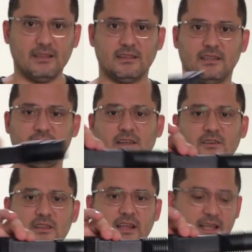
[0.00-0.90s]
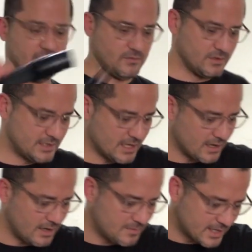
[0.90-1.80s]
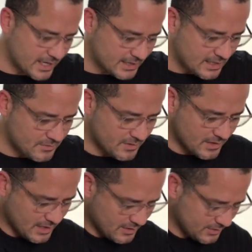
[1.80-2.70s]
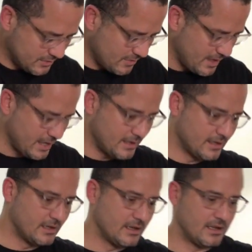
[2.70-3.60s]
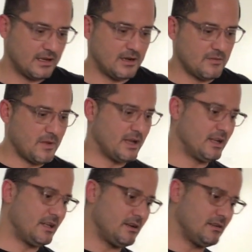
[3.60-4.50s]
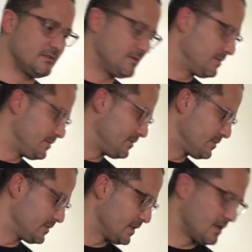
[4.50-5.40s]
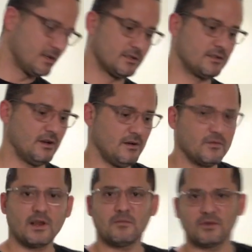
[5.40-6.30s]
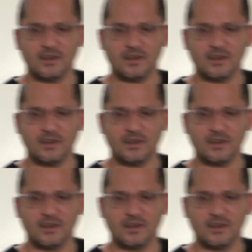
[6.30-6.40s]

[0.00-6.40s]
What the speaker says: this is another head. 1 second, let me get them. We're gonna go through it little by little. So I'm gonna put it